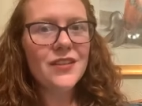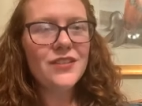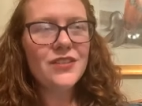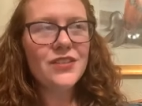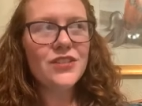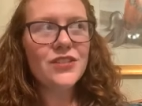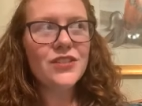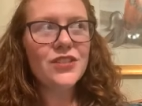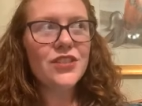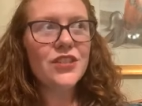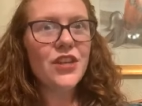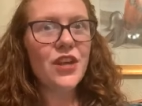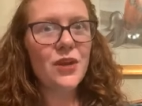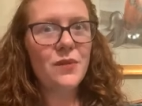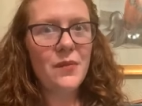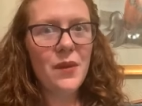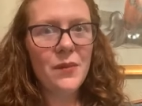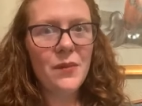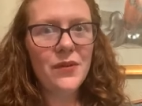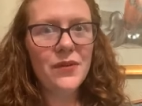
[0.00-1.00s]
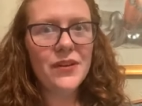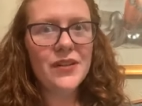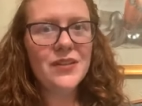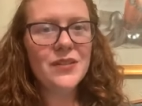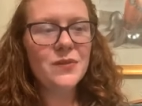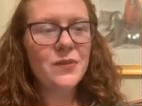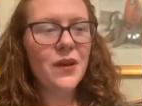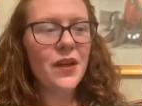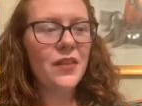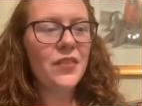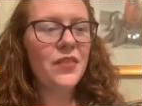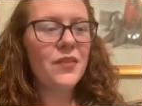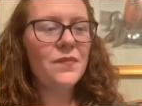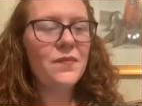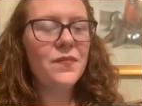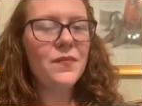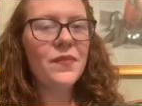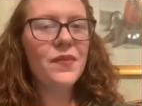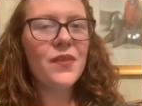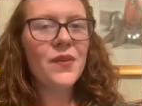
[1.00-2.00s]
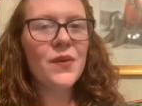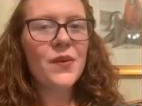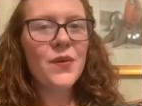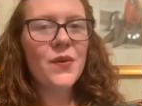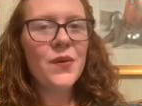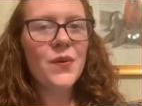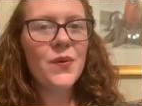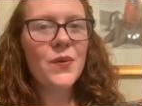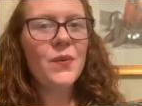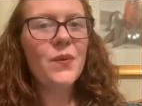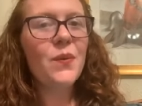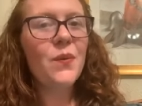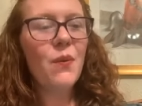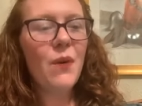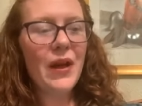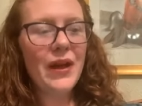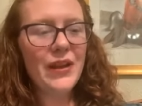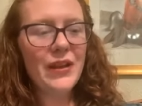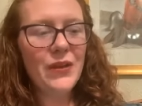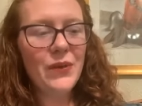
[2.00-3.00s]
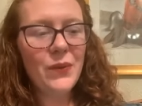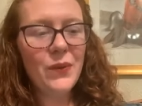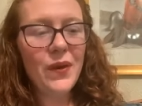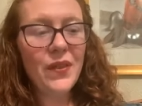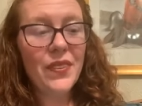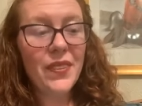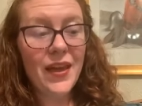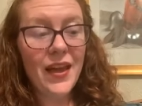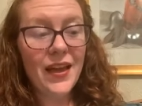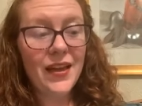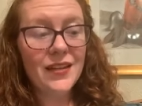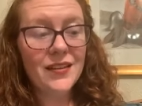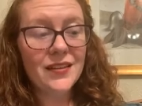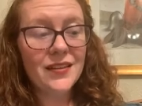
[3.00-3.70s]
to share memories with. Why do you want that?